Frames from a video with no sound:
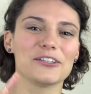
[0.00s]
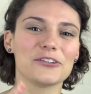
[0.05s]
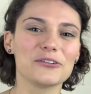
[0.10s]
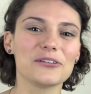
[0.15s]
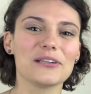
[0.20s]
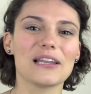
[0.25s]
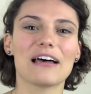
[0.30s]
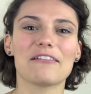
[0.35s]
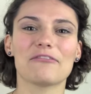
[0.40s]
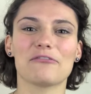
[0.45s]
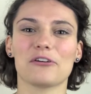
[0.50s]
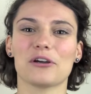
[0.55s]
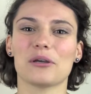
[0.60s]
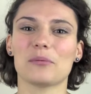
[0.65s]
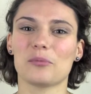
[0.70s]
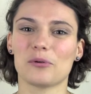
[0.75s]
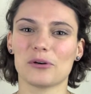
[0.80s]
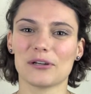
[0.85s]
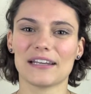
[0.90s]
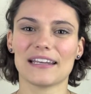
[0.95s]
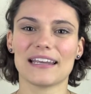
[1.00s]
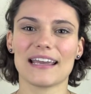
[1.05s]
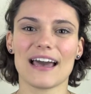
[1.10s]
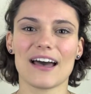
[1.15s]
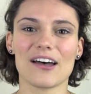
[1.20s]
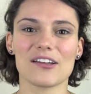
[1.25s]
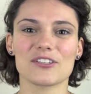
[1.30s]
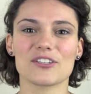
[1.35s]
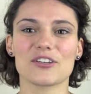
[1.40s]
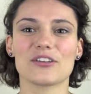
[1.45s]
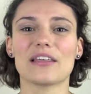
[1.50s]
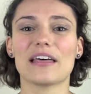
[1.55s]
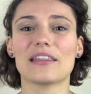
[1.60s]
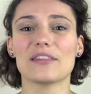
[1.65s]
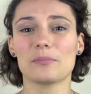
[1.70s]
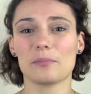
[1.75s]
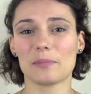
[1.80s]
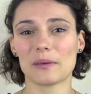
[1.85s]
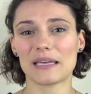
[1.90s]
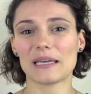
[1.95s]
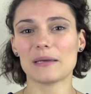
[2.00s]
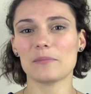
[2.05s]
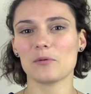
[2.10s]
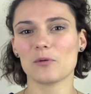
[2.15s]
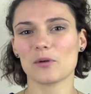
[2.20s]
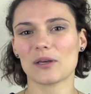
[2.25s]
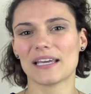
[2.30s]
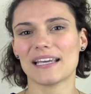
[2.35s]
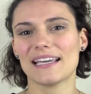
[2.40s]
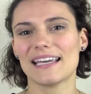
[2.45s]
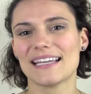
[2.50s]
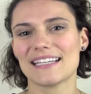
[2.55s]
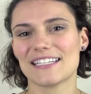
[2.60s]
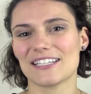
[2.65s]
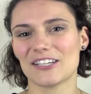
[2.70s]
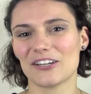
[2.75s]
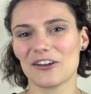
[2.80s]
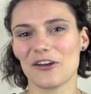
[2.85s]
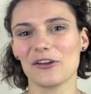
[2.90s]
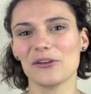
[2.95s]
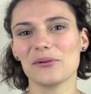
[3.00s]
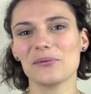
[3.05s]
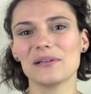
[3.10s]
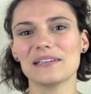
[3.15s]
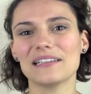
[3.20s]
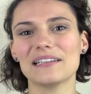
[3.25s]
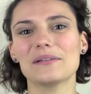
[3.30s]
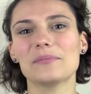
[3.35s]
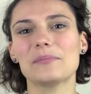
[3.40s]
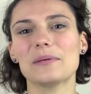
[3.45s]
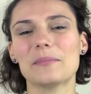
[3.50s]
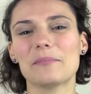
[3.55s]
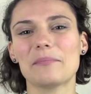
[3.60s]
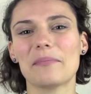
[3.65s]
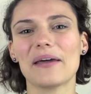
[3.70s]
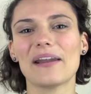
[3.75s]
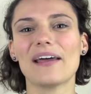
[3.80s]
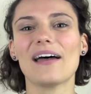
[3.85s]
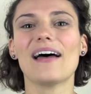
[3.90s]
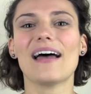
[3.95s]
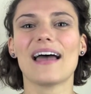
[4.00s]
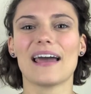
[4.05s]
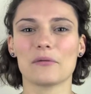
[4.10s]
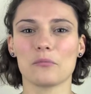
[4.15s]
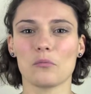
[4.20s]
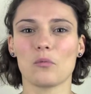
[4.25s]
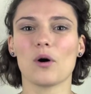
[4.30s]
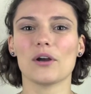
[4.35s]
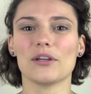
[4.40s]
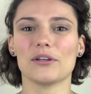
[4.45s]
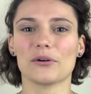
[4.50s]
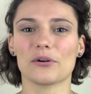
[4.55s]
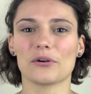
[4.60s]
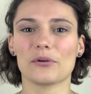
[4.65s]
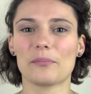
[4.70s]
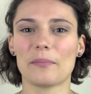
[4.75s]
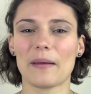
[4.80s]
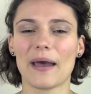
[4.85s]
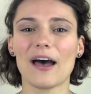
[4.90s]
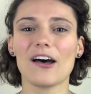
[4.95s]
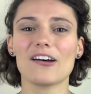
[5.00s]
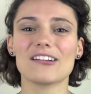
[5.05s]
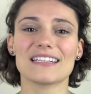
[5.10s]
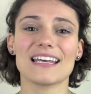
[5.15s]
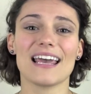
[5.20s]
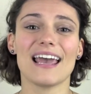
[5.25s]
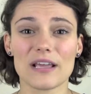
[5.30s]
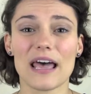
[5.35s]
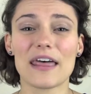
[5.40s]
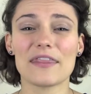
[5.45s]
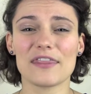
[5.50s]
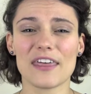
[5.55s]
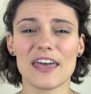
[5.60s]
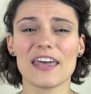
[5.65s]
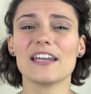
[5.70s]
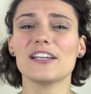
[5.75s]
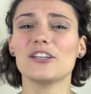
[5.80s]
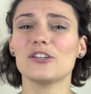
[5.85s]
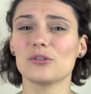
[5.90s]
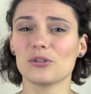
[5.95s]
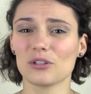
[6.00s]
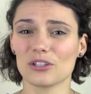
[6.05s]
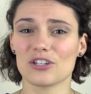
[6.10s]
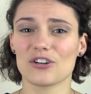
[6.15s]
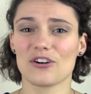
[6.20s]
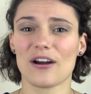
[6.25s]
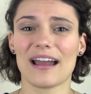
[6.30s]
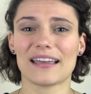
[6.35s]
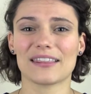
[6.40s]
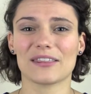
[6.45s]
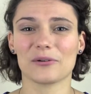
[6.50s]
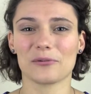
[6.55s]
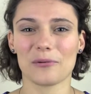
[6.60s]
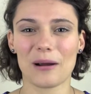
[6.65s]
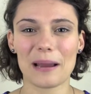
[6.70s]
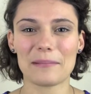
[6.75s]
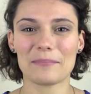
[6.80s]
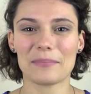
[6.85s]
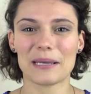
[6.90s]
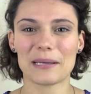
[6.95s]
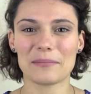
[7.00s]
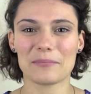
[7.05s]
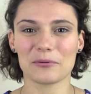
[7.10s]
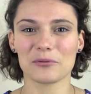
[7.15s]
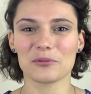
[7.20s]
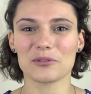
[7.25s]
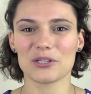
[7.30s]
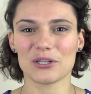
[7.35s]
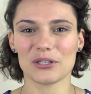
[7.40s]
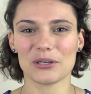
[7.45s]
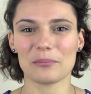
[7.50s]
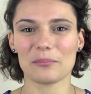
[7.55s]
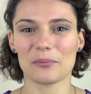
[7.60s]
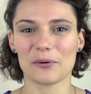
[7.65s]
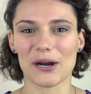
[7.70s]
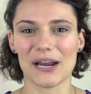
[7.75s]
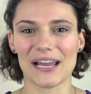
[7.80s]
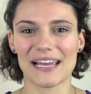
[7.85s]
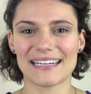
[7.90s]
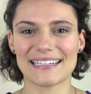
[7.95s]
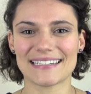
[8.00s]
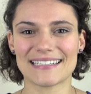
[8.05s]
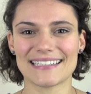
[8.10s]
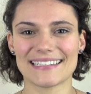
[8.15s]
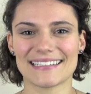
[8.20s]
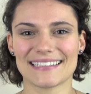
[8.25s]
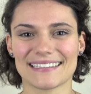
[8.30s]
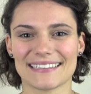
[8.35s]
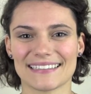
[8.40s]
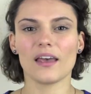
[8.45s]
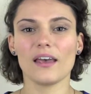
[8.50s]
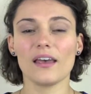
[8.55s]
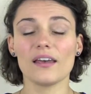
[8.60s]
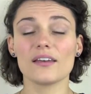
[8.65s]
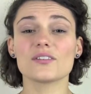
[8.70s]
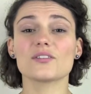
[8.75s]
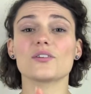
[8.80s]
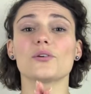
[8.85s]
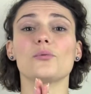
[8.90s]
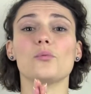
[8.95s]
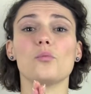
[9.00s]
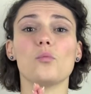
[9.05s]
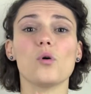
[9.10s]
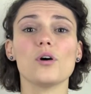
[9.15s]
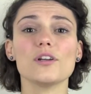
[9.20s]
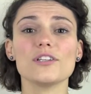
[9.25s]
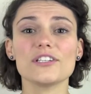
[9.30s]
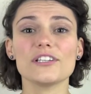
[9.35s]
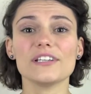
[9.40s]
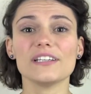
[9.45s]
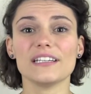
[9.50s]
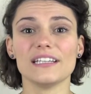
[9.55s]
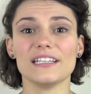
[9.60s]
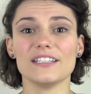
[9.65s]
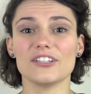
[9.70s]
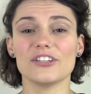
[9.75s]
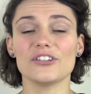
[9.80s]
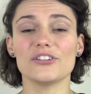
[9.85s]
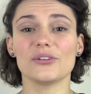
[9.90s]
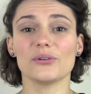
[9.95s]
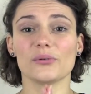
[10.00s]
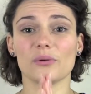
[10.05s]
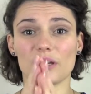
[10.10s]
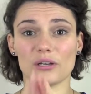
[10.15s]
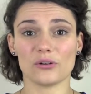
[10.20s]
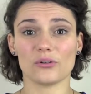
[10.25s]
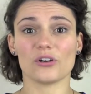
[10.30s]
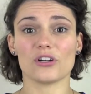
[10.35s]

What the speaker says: you love what you're putting out so that the people can get to know you a little bit better and what you're about, and then you'll attract the right people to your brand. So what do you need to do in